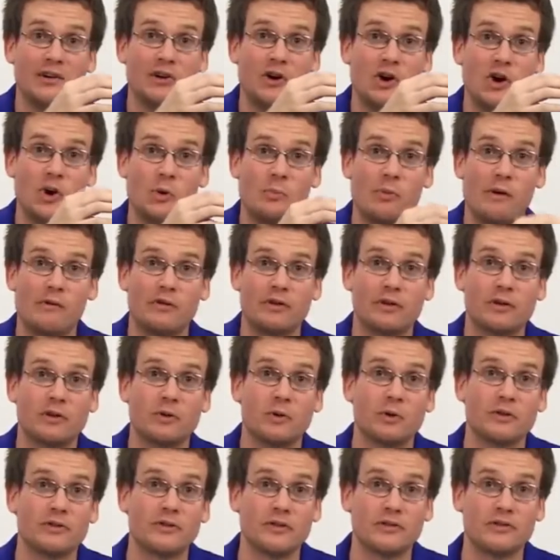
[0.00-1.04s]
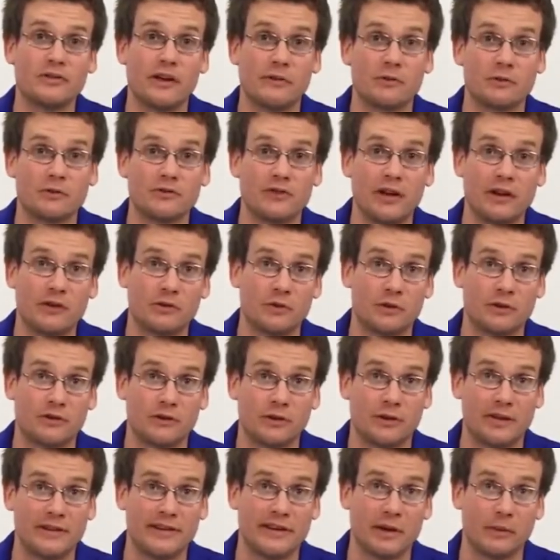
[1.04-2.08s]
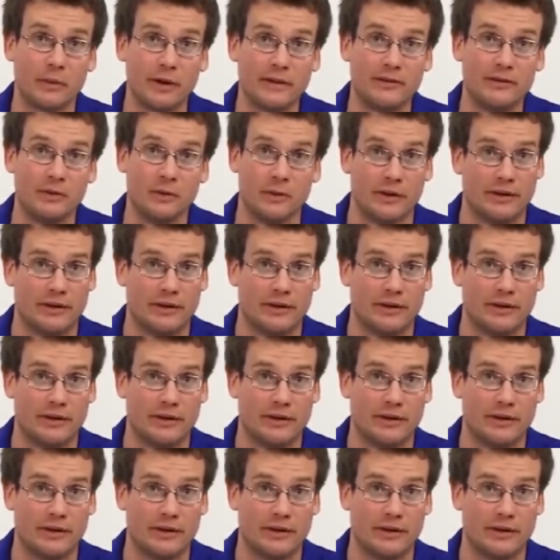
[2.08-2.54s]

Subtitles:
globe over the course of several centuries, so let's get right to